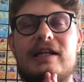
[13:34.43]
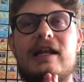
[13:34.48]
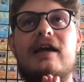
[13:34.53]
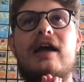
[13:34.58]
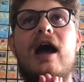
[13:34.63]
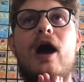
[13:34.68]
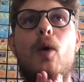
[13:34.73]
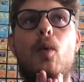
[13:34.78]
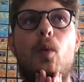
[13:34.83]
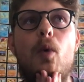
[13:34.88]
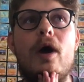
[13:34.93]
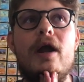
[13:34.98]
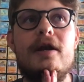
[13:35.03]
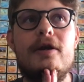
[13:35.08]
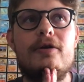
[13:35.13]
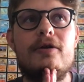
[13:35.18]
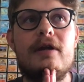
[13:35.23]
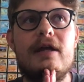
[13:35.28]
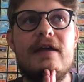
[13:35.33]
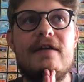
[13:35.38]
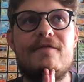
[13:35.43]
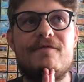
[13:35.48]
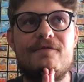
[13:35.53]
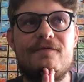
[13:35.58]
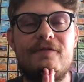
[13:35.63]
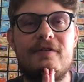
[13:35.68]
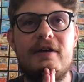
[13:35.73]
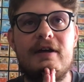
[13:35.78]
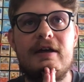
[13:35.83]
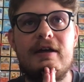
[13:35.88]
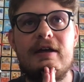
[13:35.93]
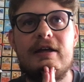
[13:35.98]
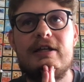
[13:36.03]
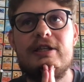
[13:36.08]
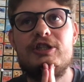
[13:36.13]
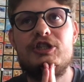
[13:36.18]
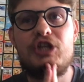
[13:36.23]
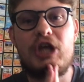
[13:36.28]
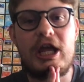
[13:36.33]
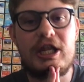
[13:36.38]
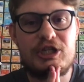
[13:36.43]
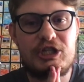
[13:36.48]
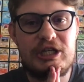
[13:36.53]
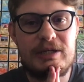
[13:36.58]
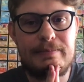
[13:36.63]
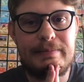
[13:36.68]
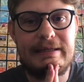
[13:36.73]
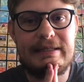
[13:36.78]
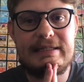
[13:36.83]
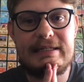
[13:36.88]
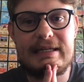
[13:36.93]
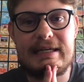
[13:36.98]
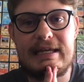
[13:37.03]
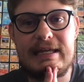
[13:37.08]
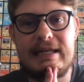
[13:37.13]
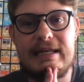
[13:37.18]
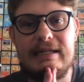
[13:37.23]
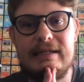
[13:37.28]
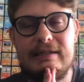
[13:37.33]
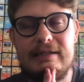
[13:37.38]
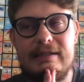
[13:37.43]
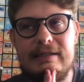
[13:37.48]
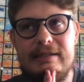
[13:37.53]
Like I wonder if ChatGPT